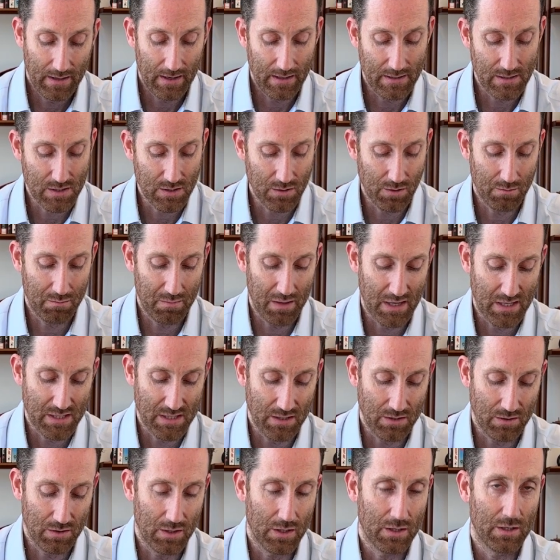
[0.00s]
And so it makes
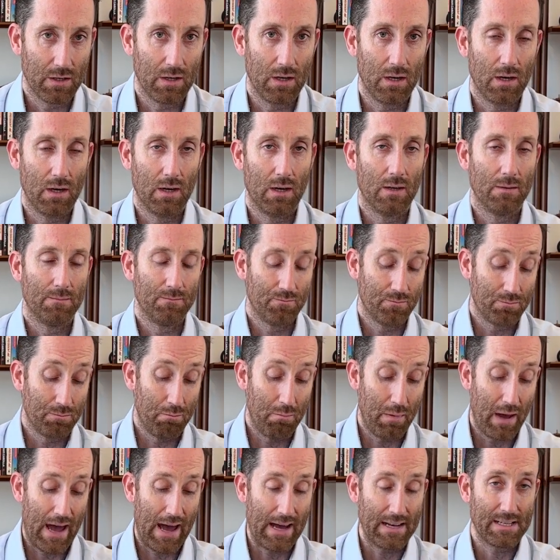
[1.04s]
it look
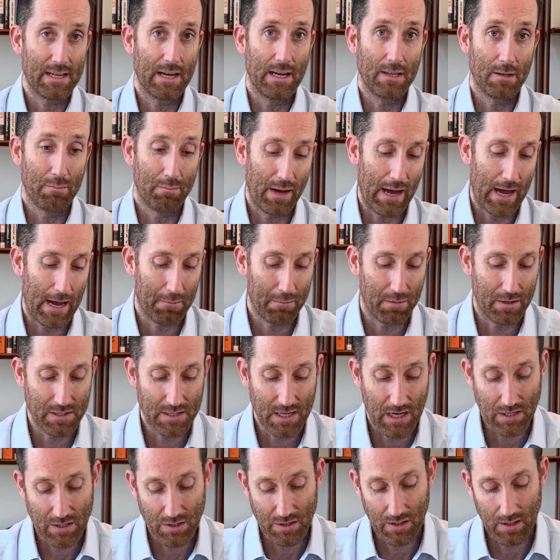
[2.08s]
matte on the back, but it's
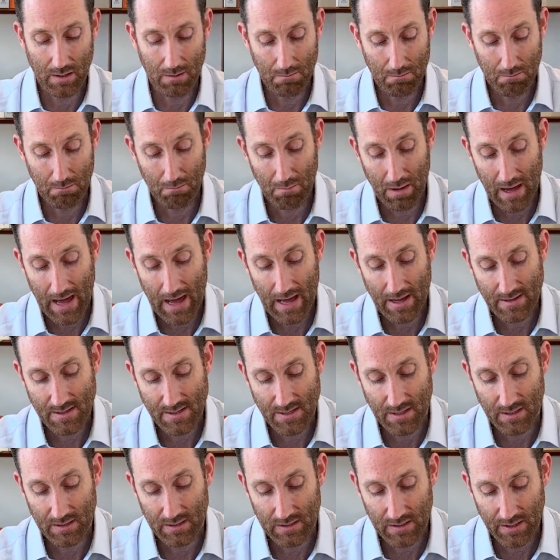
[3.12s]
actually
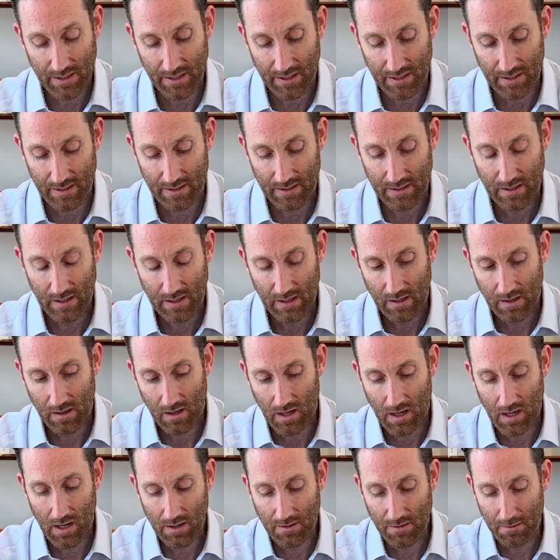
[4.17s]
matte clear
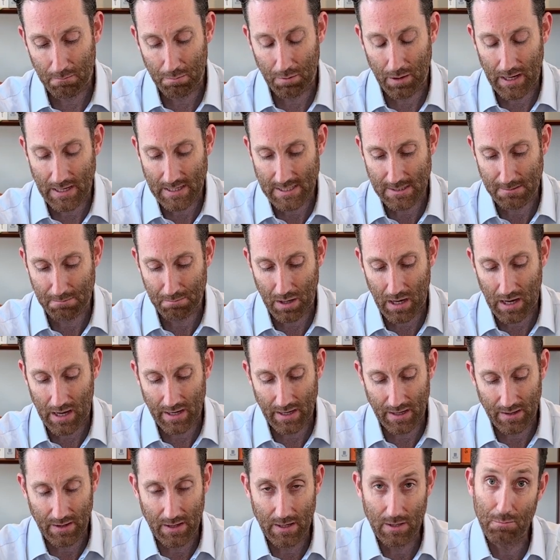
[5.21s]
on the plastic
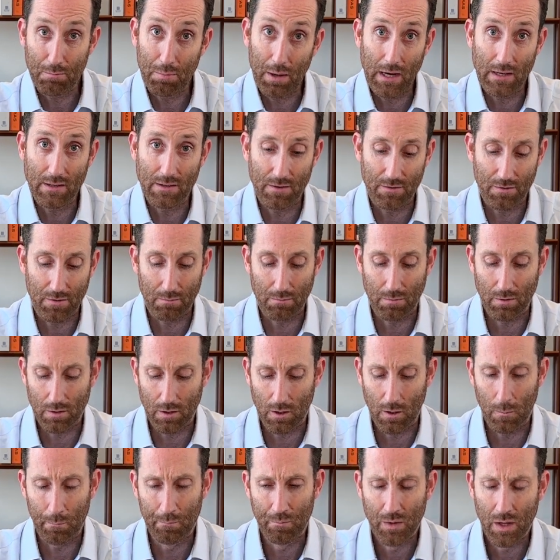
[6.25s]
body, and then it's painted from
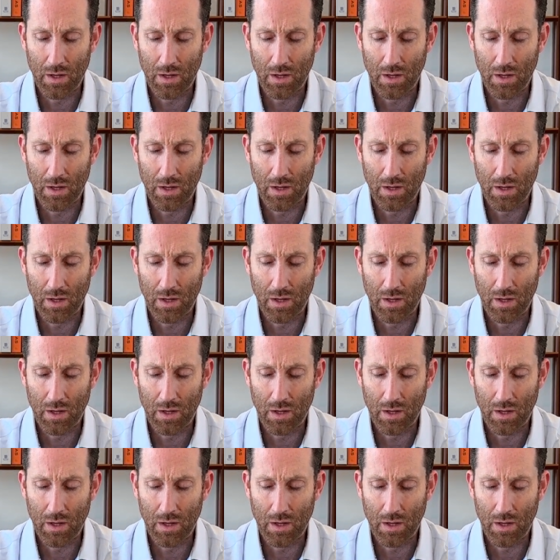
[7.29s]
below.